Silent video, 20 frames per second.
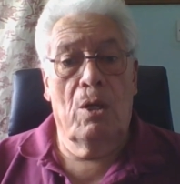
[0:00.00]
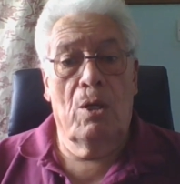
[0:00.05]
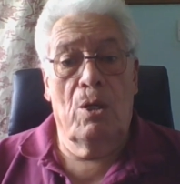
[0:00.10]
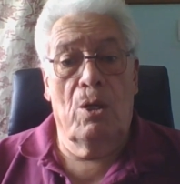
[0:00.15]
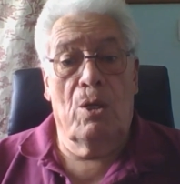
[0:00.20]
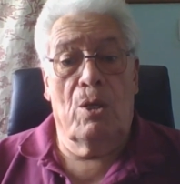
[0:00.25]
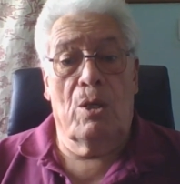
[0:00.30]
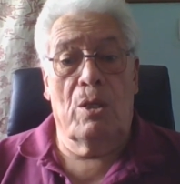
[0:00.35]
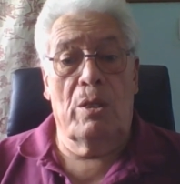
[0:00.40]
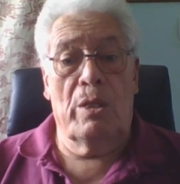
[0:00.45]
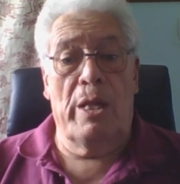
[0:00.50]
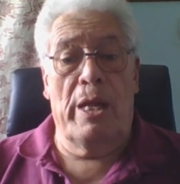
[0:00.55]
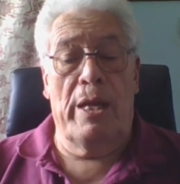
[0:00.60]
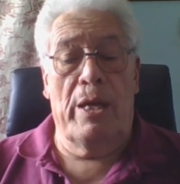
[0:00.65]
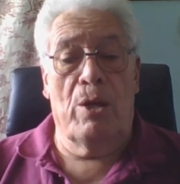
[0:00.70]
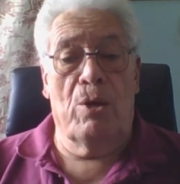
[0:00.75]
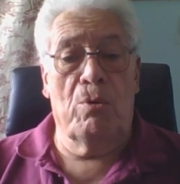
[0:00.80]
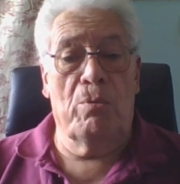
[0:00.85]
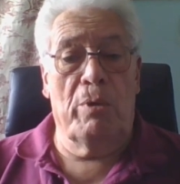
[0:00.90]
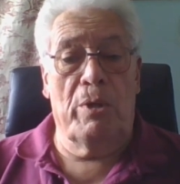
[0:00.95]
You can
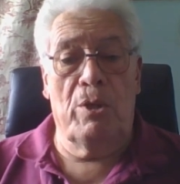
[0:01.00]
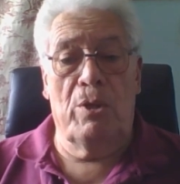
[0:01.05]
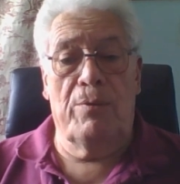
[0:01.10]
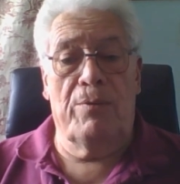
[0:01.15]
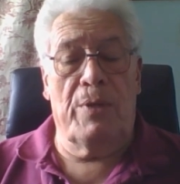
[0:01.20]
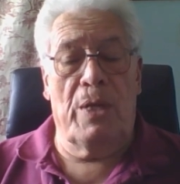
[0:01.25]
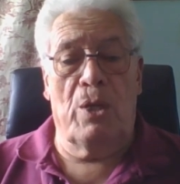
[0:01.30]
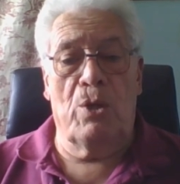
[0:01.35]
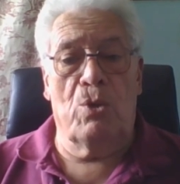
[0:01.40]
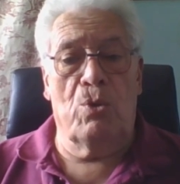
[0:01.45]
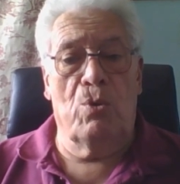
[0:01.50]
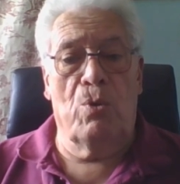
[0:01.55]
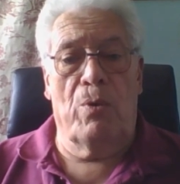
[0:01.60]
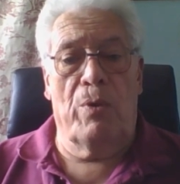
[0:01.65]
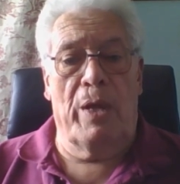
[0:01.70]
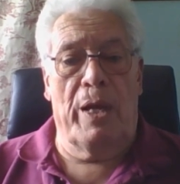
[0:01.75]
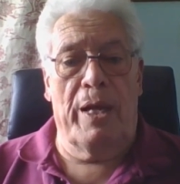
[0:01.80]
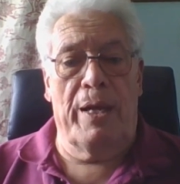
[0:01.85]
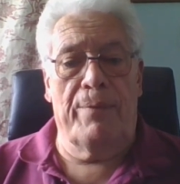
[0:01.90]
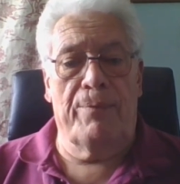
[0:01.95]
now, when you've done all
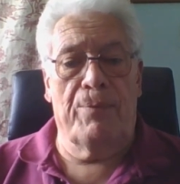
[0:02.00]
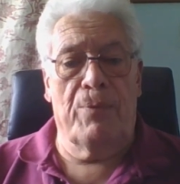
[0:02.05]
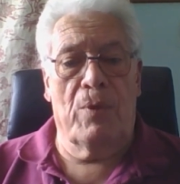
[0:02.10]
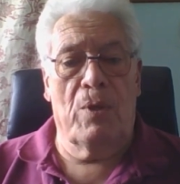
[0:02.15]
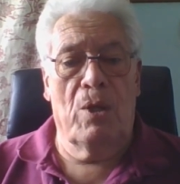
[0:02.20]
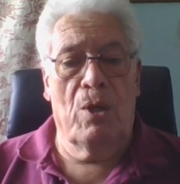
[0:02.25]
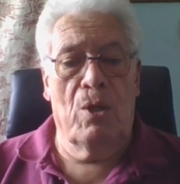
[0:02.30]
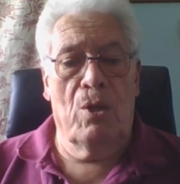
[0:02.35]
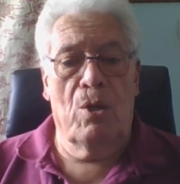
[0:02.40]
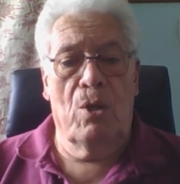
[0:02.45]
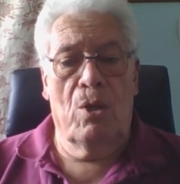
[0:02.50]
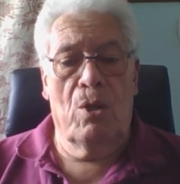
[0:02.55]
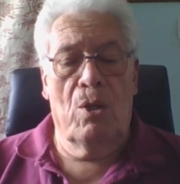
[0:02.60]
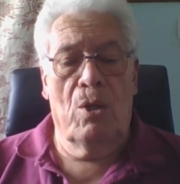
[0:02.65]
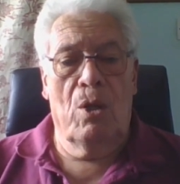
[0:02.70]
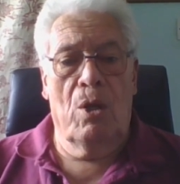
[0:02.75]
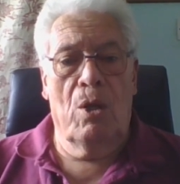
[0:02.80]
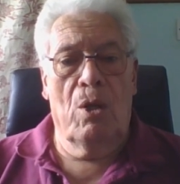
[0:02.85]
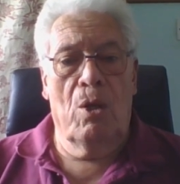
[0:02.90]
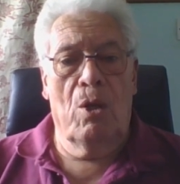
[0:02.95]
that,
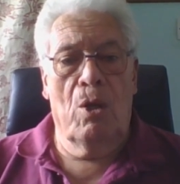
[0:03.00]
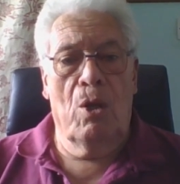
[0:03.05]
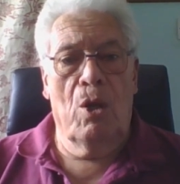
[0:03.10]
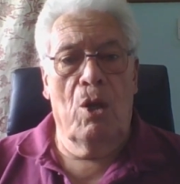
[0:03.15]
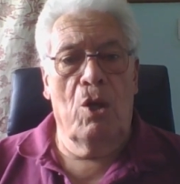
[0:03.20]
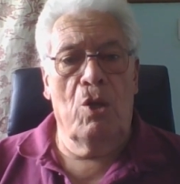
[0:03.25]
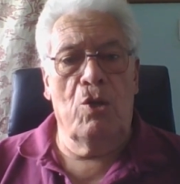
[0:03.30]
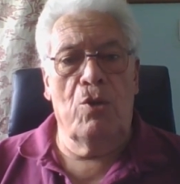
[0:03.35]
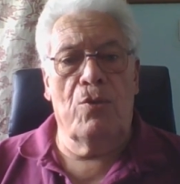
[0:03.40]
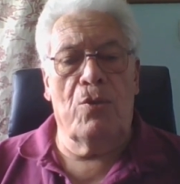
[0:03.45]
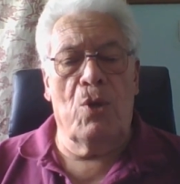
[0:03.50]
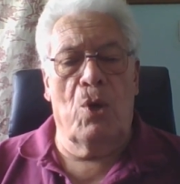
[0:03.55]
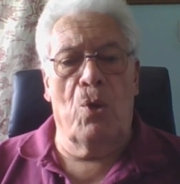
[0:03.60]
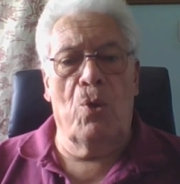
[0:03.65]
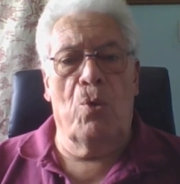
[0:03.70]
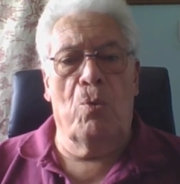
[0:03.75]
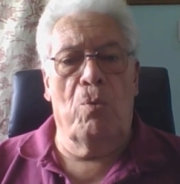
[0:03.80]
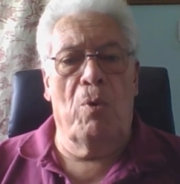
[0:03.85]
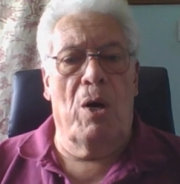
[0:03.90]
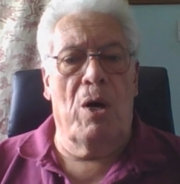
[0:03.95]
and you've
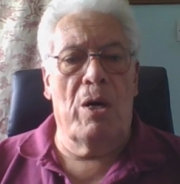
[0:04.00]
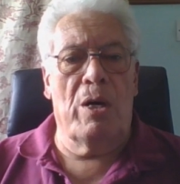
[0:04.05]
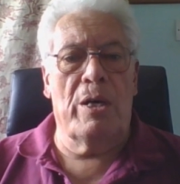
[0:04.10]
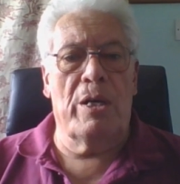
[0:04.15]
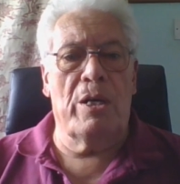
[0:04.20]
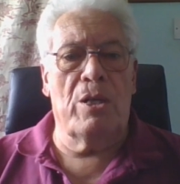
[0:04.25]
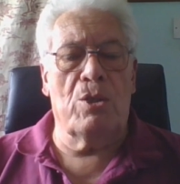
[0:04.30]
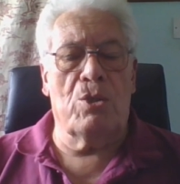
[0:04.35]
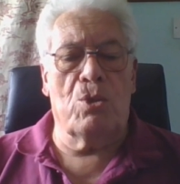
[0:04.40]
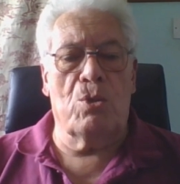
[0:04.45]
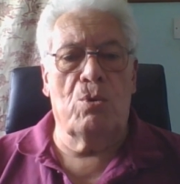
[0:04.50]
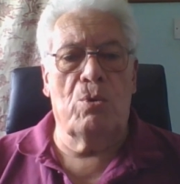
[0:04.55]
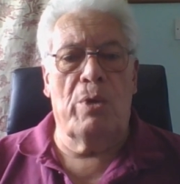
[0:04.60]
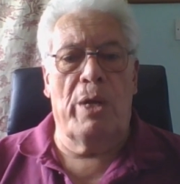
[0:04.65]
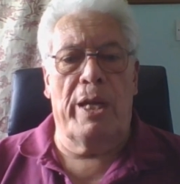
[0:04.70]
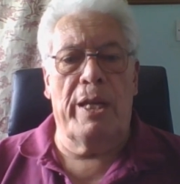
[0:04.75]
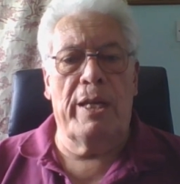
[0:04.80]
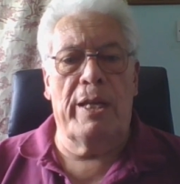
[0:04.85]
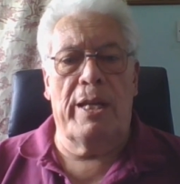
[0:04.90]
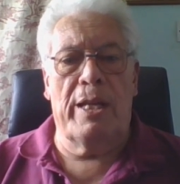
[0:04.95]
got the wires all
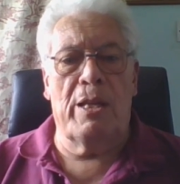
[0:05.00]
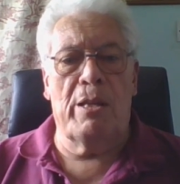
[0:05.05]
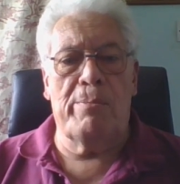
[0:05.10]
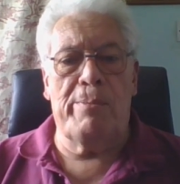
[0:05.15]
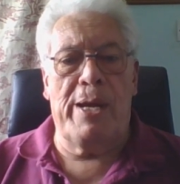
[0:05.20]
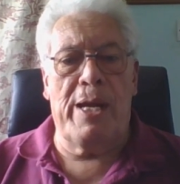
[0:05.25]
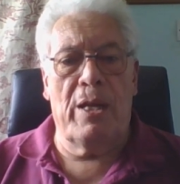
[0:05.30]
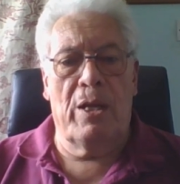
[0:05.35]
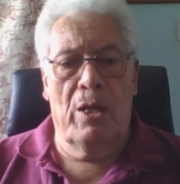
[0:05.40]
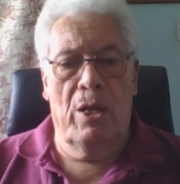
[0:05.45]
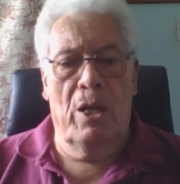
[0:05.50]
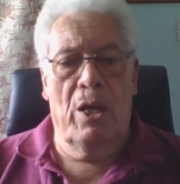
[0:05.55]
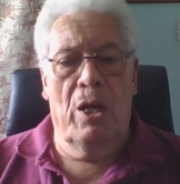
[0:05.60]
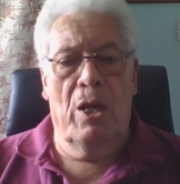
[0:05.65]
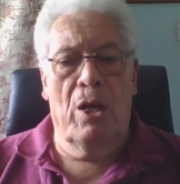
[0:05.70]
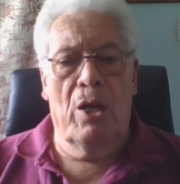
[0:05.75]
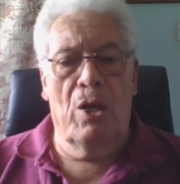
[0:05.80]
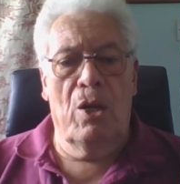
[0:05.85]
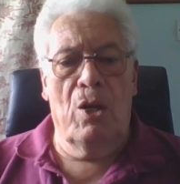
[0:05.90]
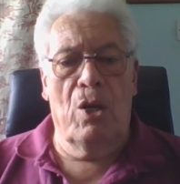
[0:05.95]
hanging out the back,
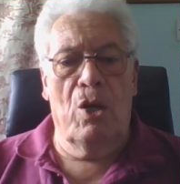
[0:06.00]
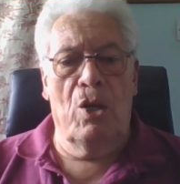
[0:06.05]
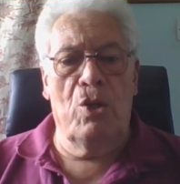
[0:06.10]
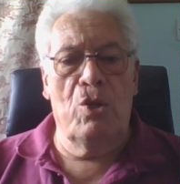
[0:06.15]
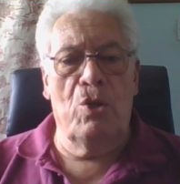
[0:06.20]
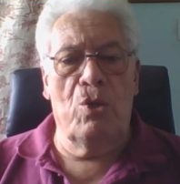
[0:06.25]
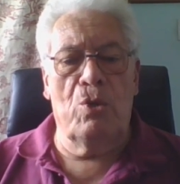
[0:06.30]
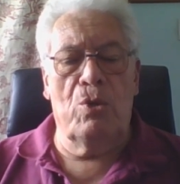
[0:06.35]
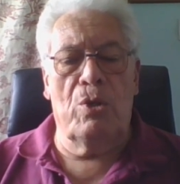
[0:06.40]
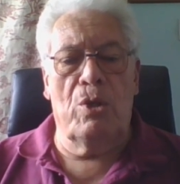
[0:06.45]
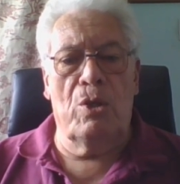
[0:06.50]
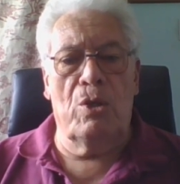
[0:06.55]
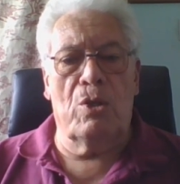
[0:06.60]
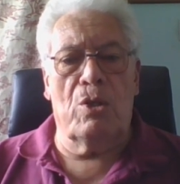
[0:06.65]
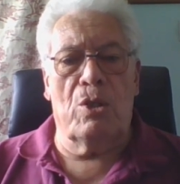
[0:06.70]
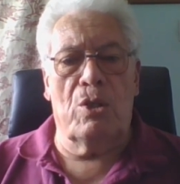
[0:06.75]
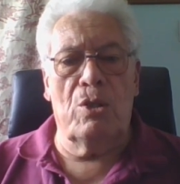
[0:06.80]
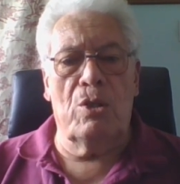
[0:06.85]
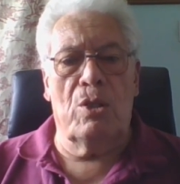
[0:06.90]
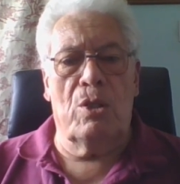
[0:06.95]
and you
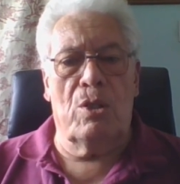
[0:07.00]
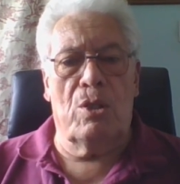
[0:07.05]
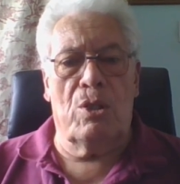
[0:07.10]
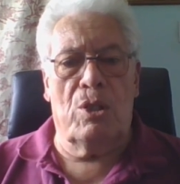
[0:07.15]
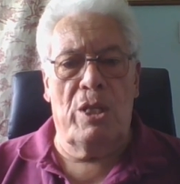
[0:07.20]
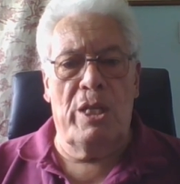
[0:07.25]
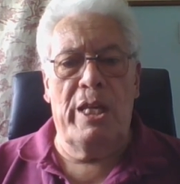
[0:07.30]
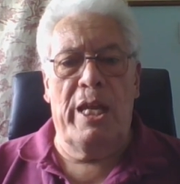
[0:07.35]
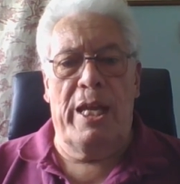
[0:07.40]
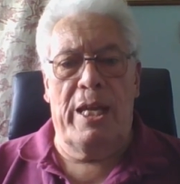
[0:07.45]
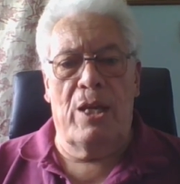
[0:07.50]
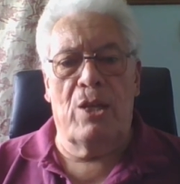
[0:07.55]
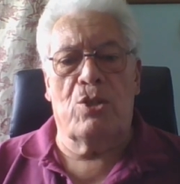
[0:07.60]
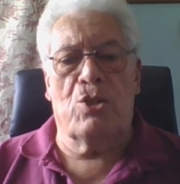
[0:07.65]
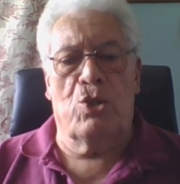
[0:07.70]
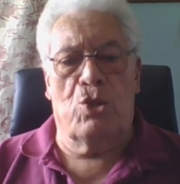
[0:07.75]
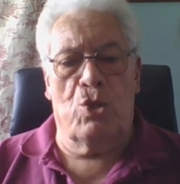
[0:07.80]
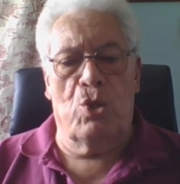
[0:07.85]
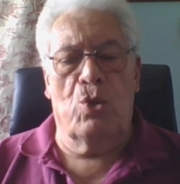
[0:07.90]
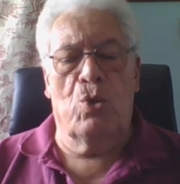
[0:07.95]
could see how
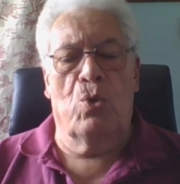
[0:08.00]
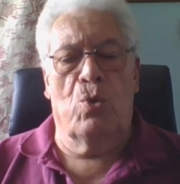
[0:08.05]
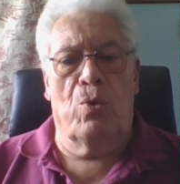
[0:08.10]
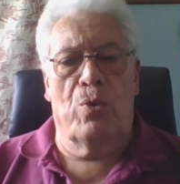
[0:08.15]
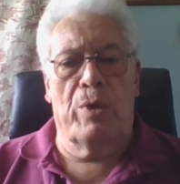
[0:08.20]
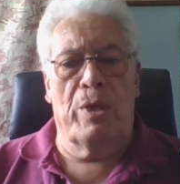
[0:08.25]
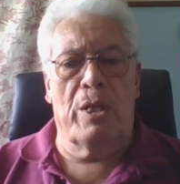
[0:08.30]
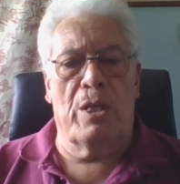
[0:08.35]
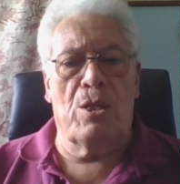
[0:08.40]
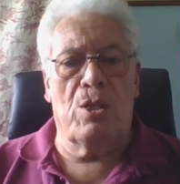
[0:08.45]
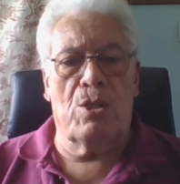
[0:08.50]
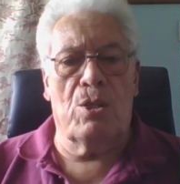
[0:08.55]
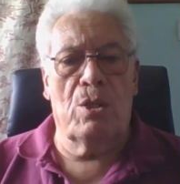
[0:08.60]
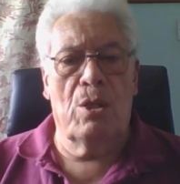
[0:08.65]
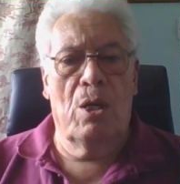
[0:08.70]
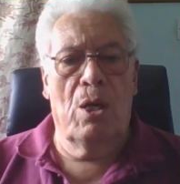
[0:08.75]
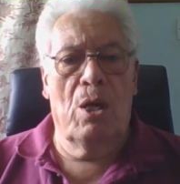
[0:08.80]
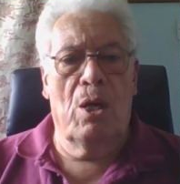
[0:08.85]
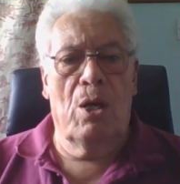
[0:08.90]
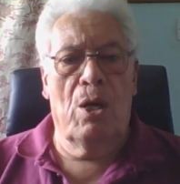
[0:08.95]
to do all this
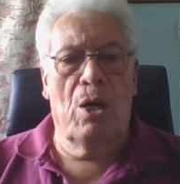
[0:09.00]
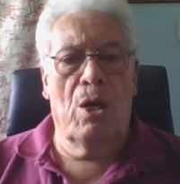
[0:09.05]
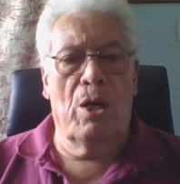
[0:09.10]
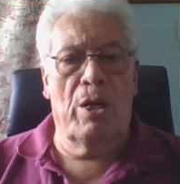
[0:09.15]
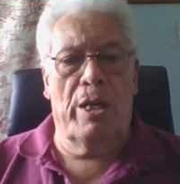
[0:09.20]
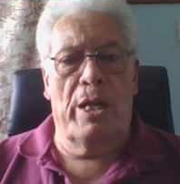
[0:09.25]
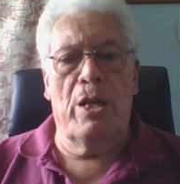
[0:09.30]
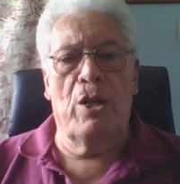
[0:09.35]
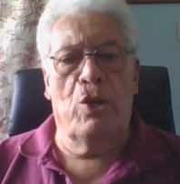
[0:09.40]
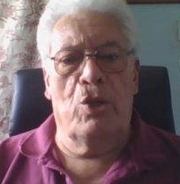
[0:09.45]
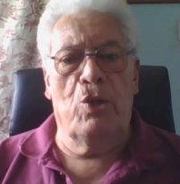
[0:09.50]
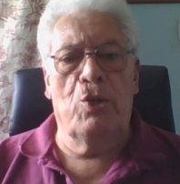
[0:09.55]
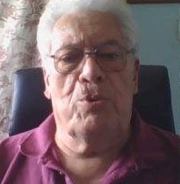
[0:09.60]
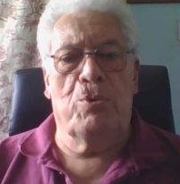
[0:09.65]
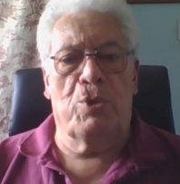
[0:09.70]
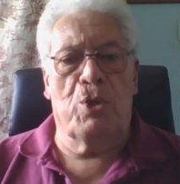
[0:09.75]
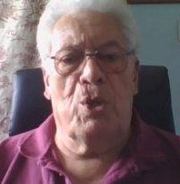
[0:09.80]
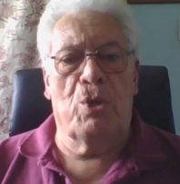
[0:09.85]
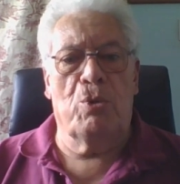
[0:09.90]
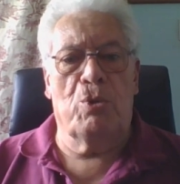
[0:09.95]
on our
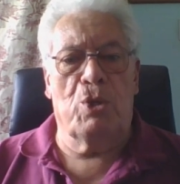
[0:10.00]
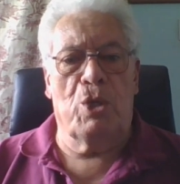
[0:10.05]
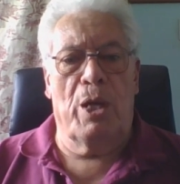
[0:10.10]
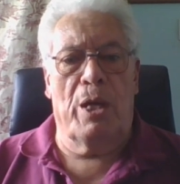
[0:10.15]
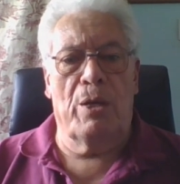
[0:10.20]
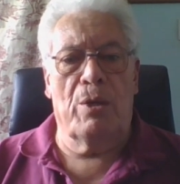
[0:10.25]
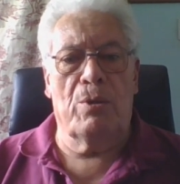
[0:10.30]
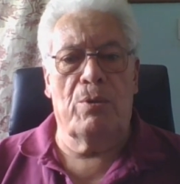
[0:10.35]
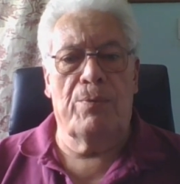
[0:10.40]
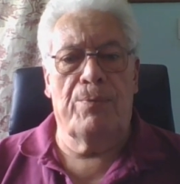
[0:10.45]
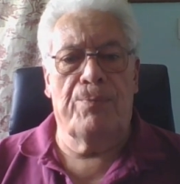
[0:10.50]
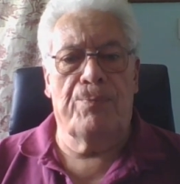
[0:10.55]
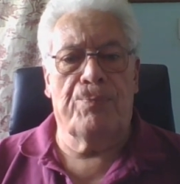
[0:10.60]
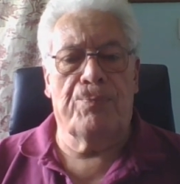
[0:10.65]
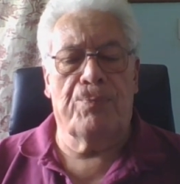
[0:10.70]
YouTube channel.